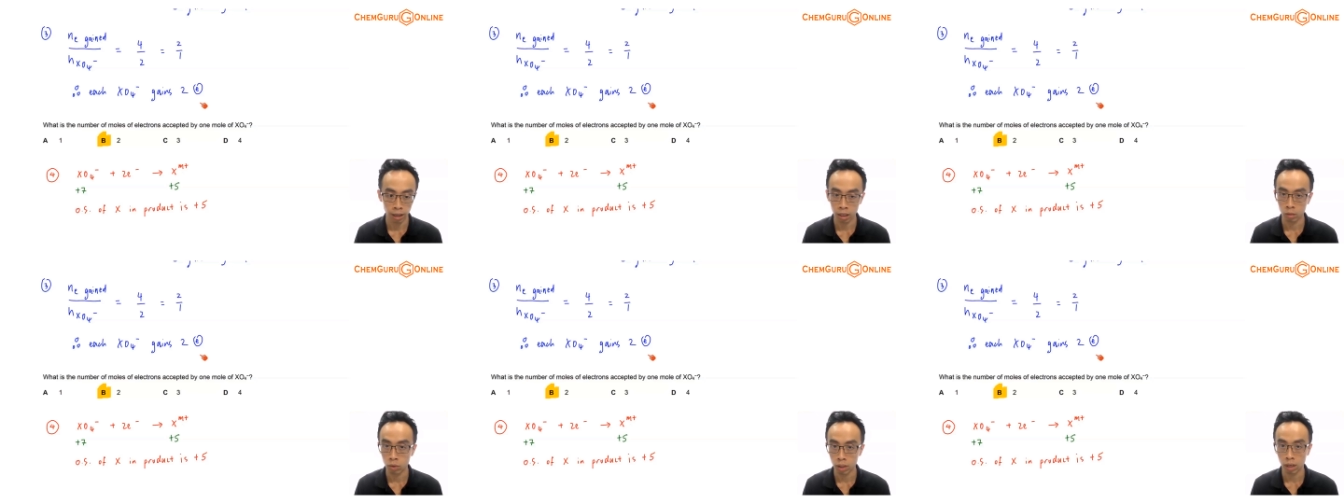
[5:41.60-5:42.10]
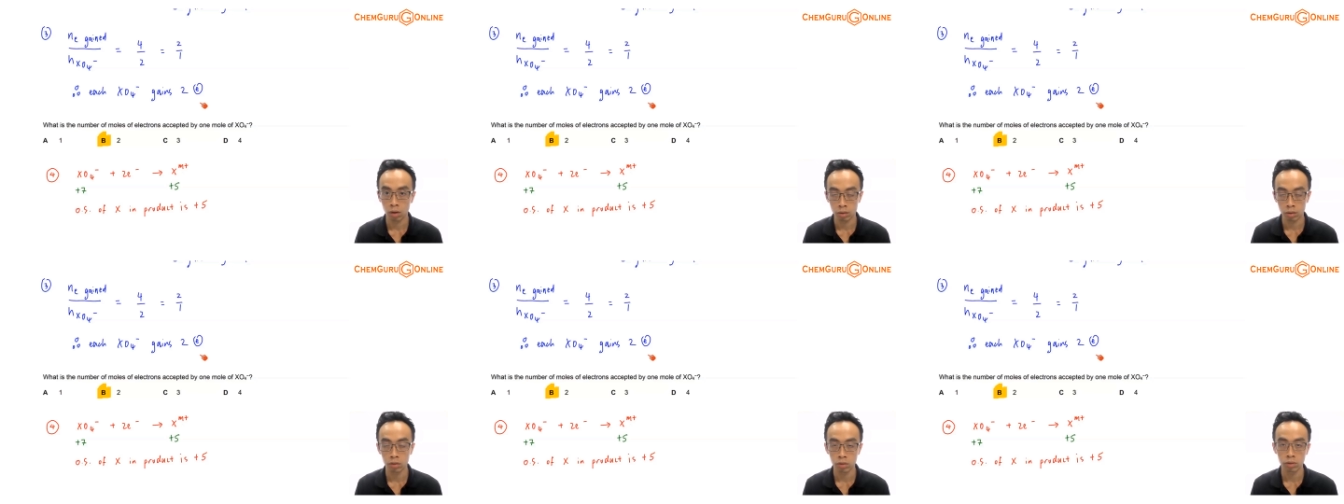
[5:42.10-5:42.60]
And I can work
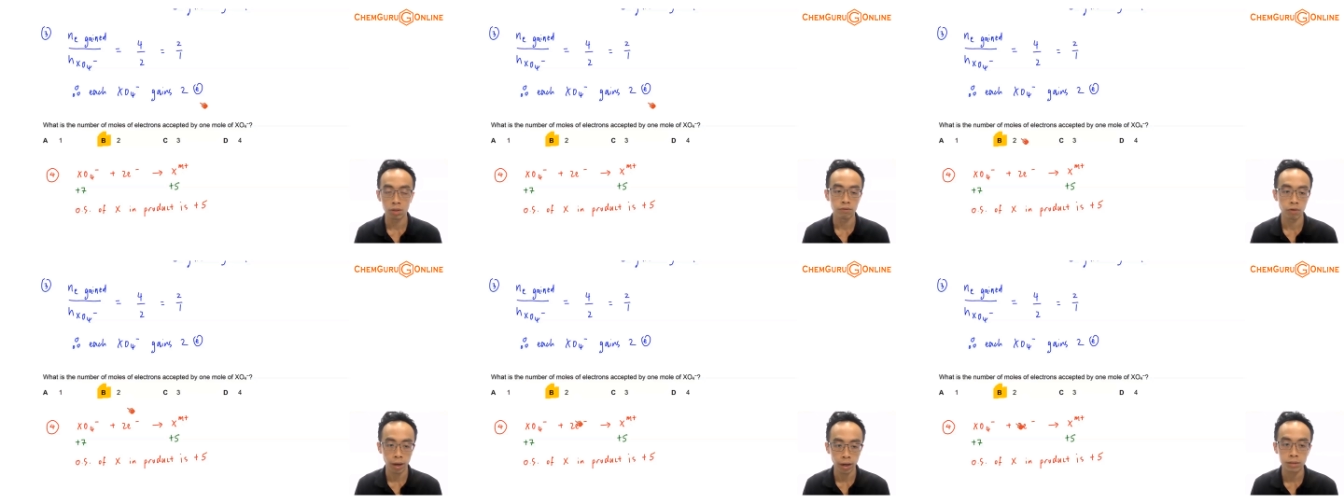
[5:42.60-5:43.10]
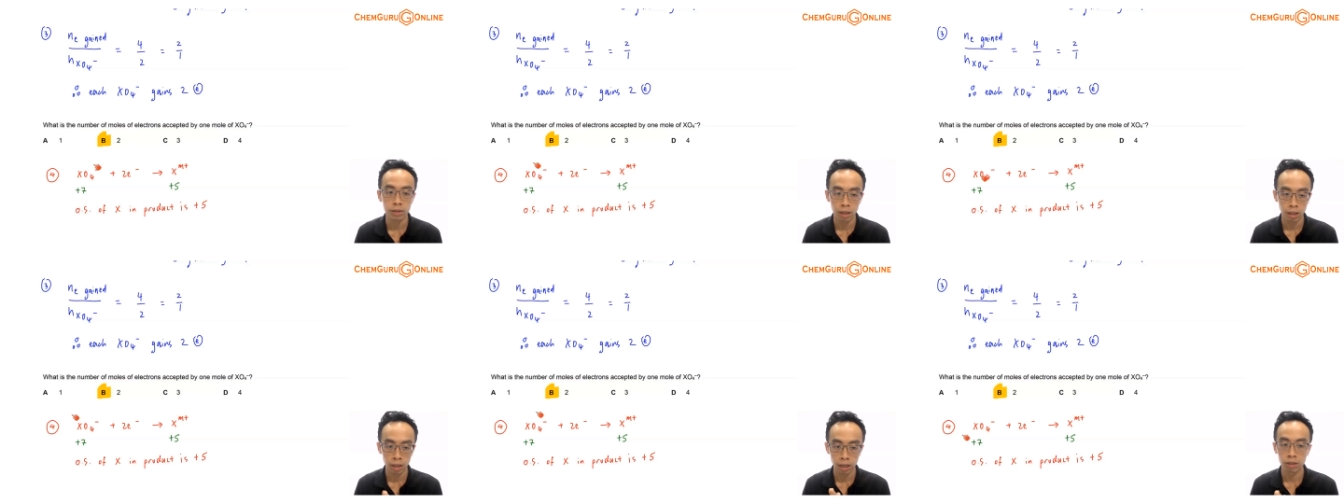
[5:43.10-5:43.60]
out oxidation state for
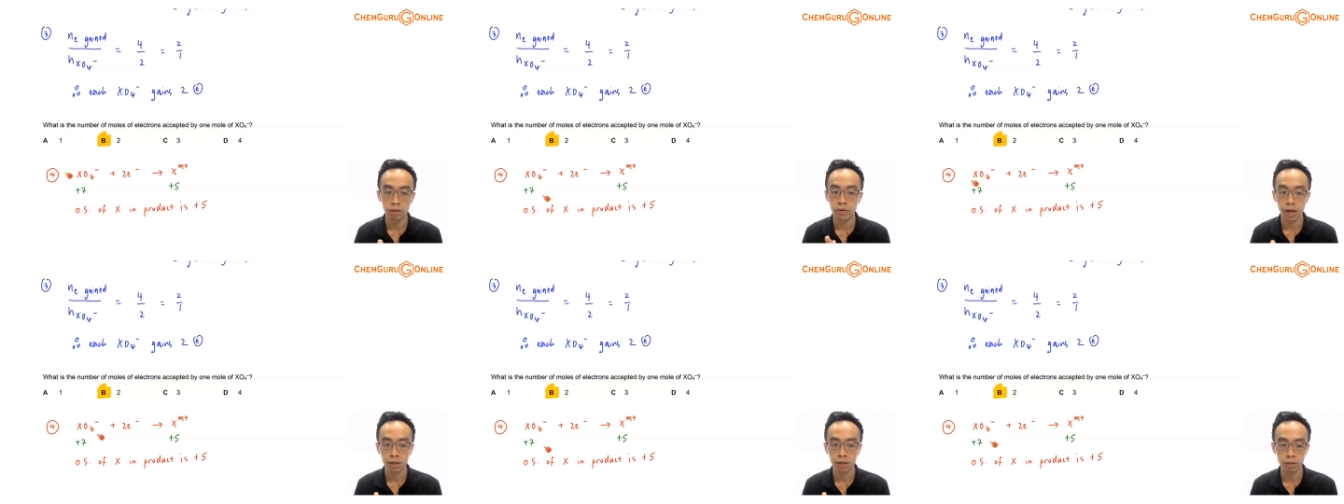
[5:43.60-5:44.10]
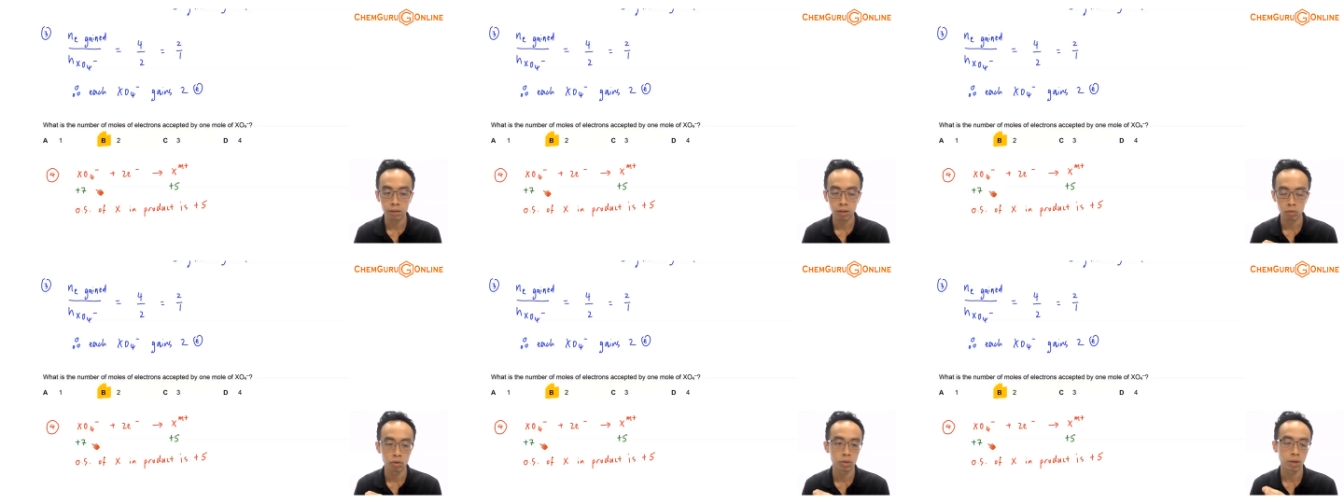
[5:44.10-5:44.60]
X in the
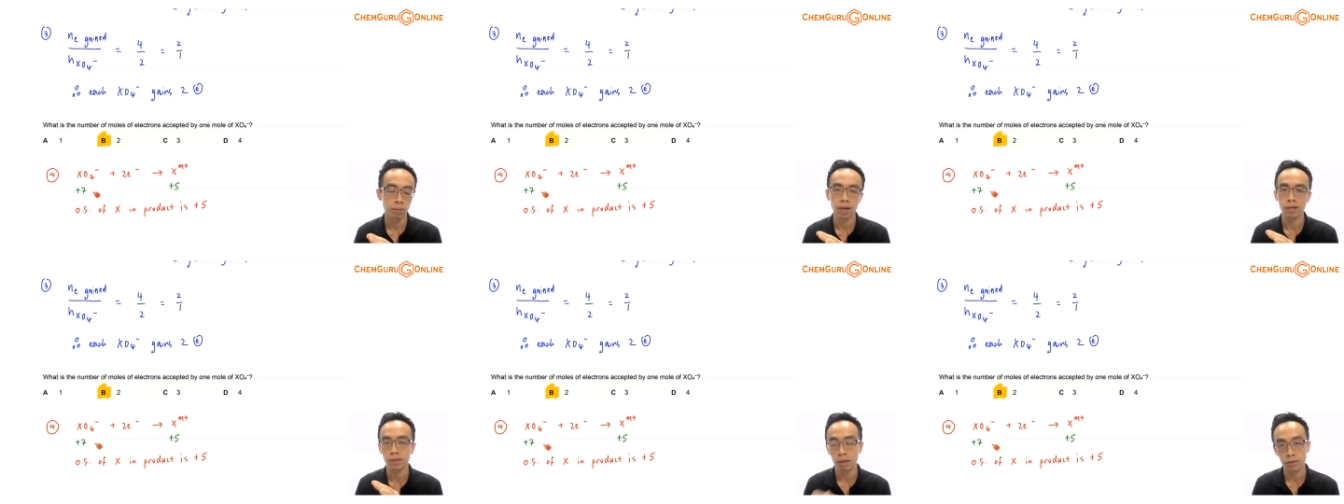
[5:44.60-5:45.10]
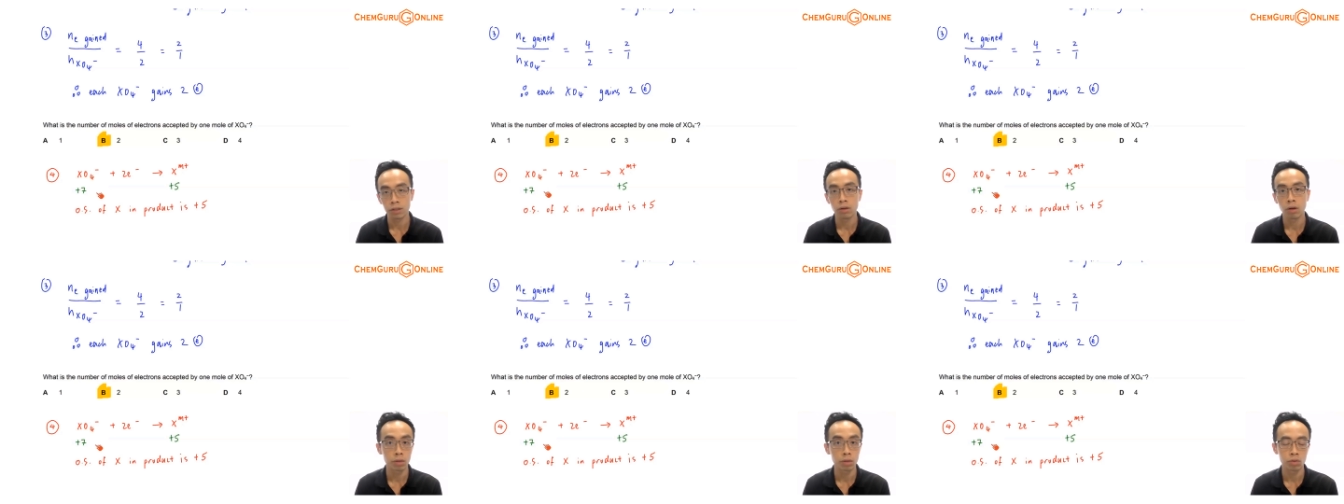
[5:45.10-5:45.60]
reactant, which is a plus
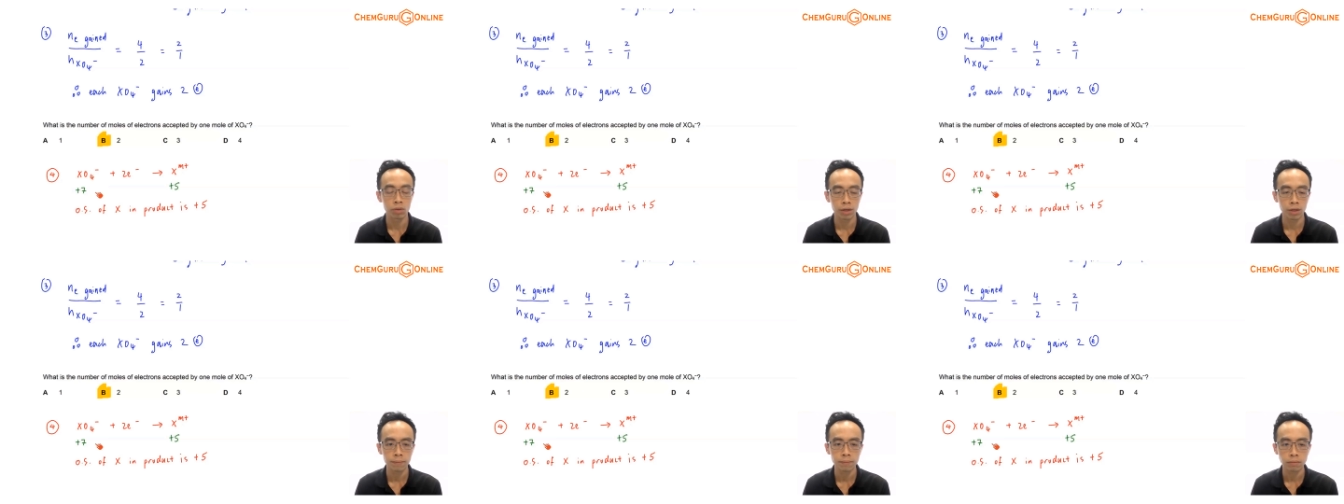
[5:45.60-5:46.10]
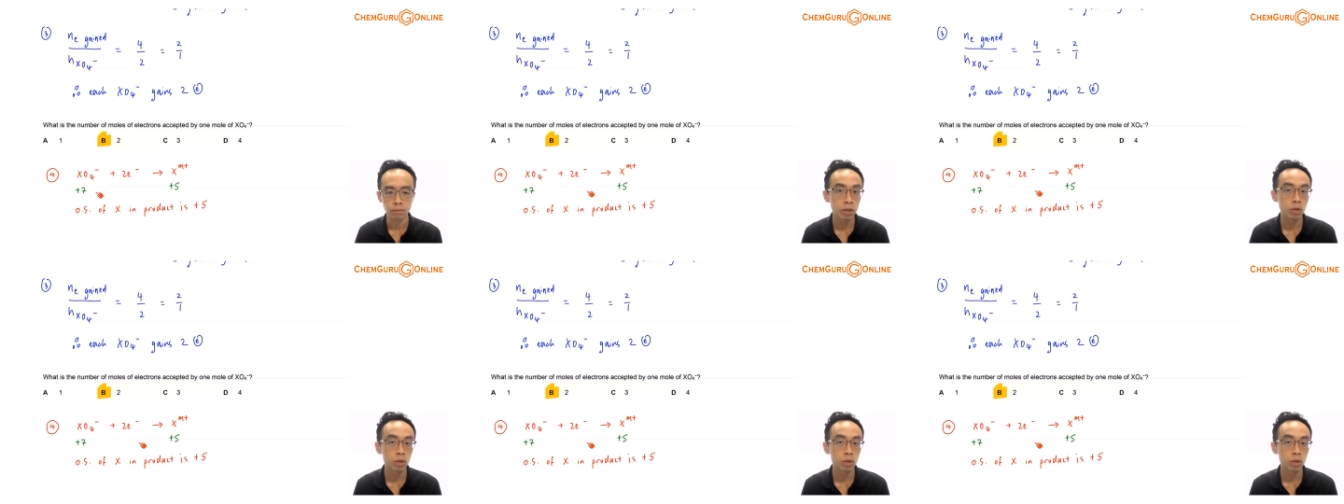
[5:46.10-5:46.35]
7 oxidation state.